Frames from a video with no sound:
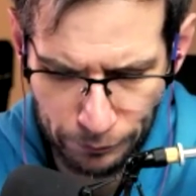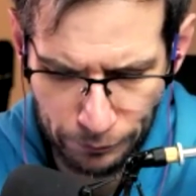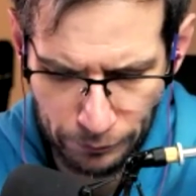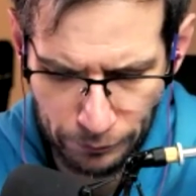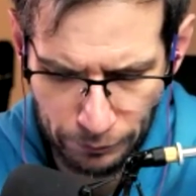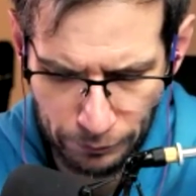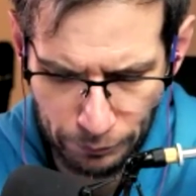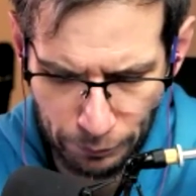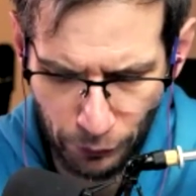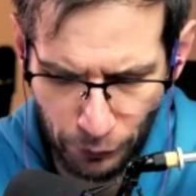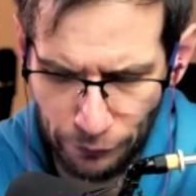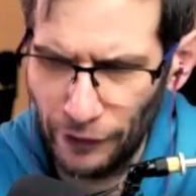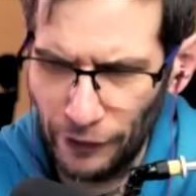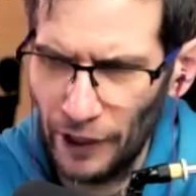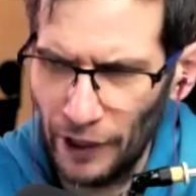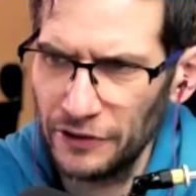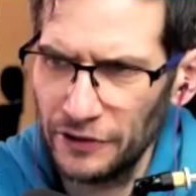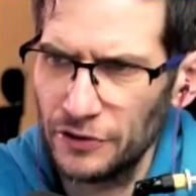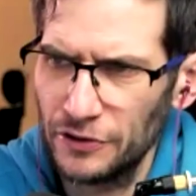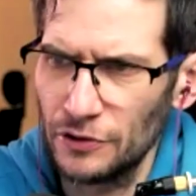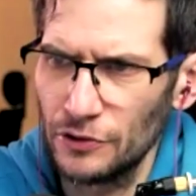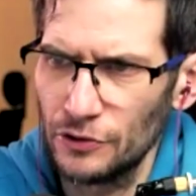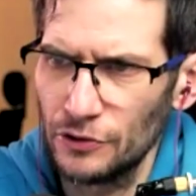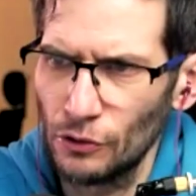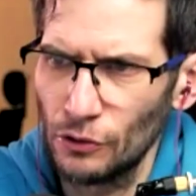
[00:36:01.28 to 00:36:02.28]

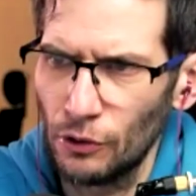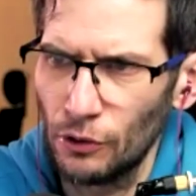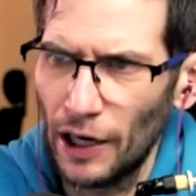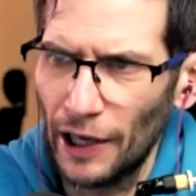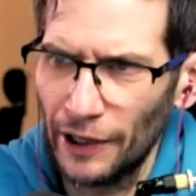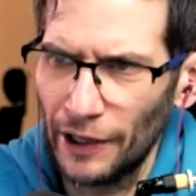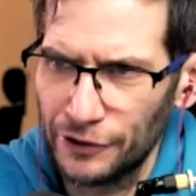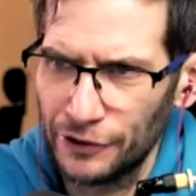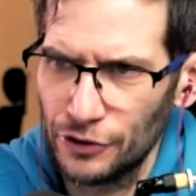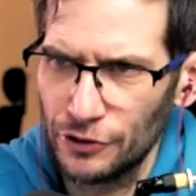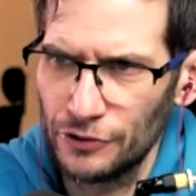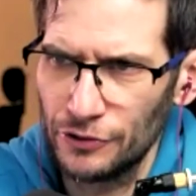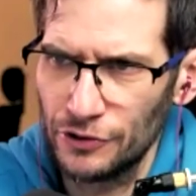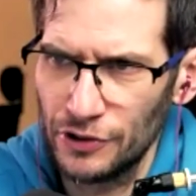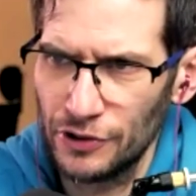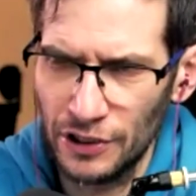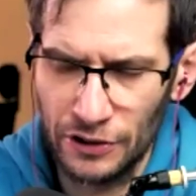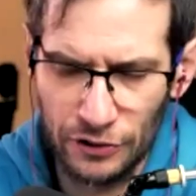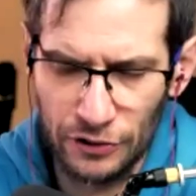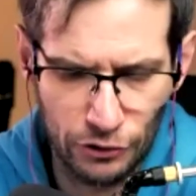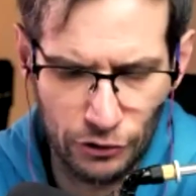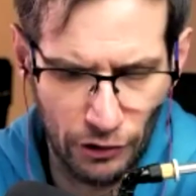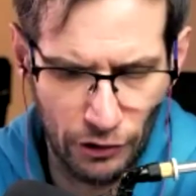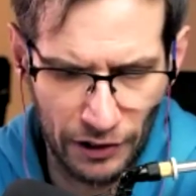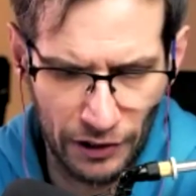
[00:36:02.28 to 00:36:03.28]
professors or lecturers'
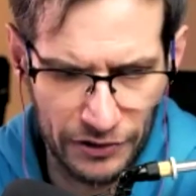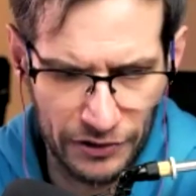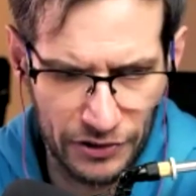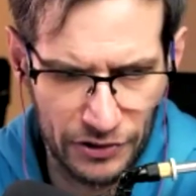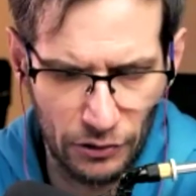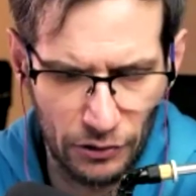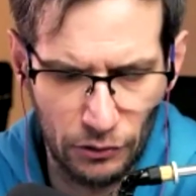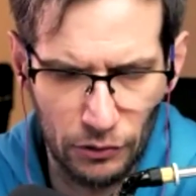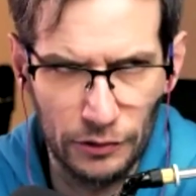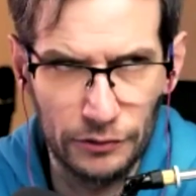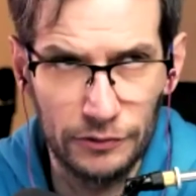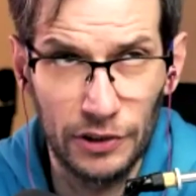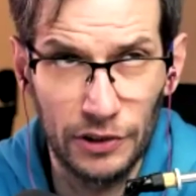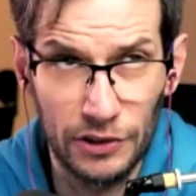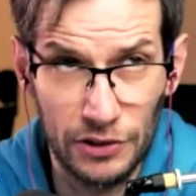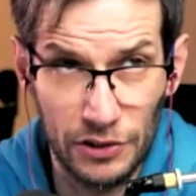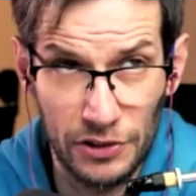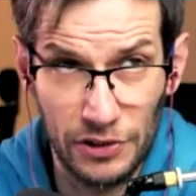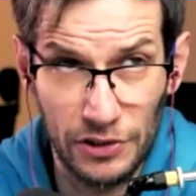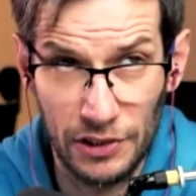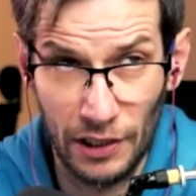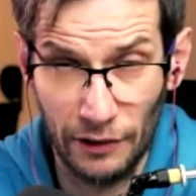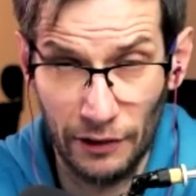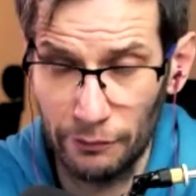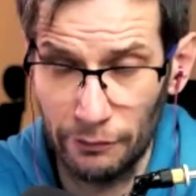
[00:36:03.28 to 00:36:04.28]
interests, or teaching
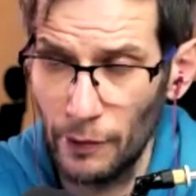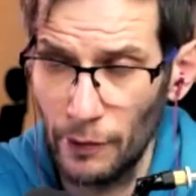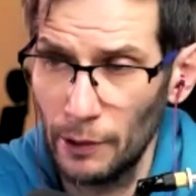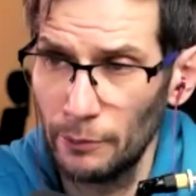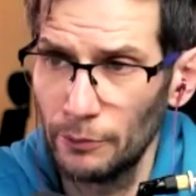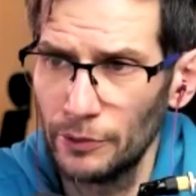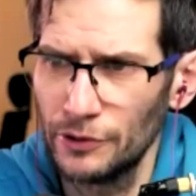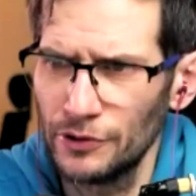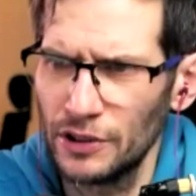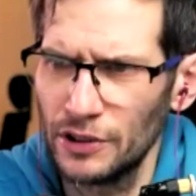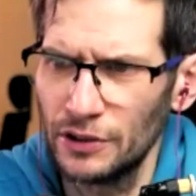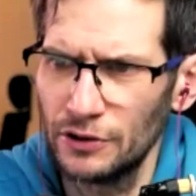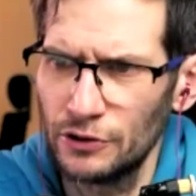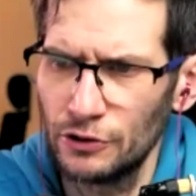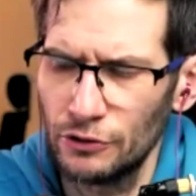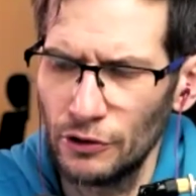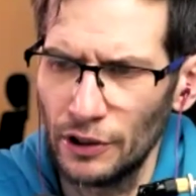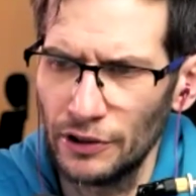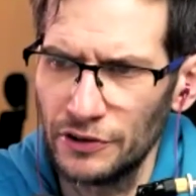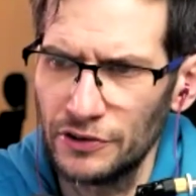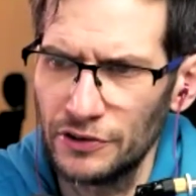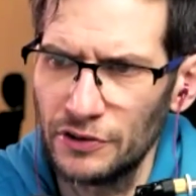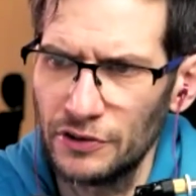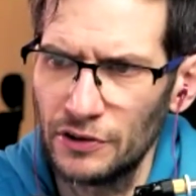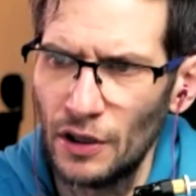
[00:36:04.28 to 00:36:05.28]
staff members'
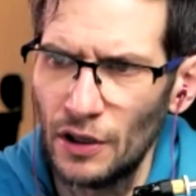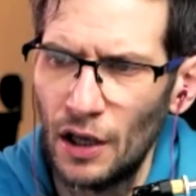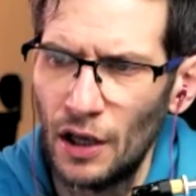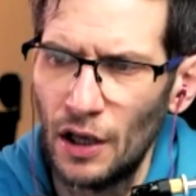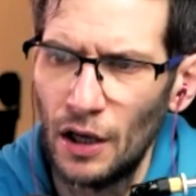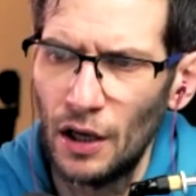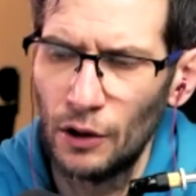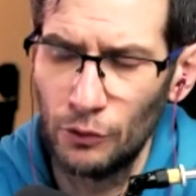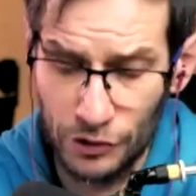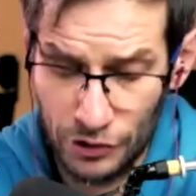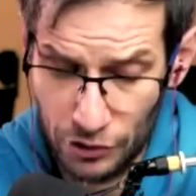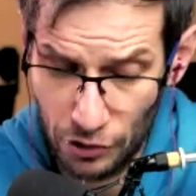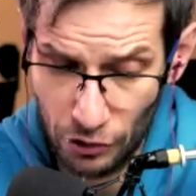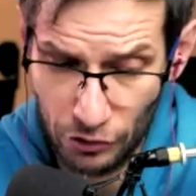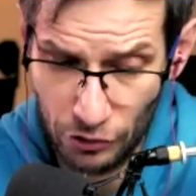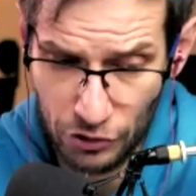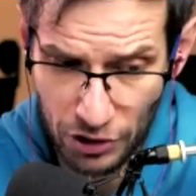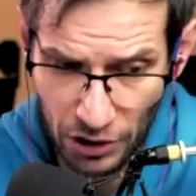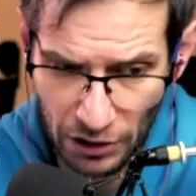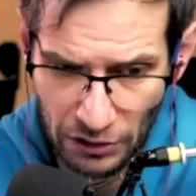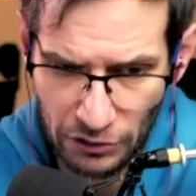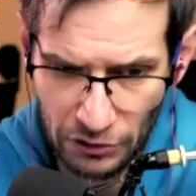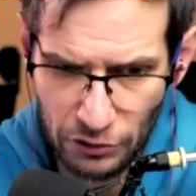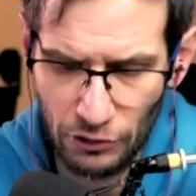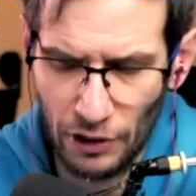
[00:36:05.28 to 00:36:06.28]
interests, research
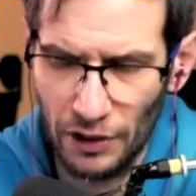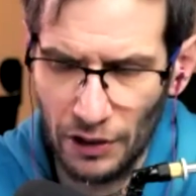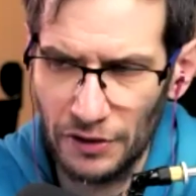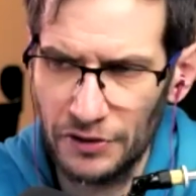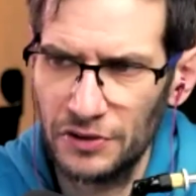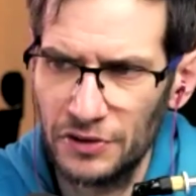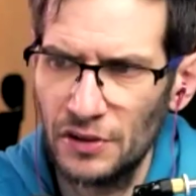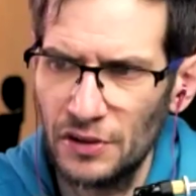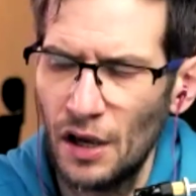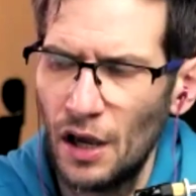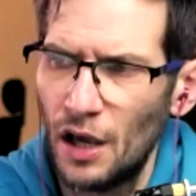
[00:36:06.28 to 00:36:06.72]
interests.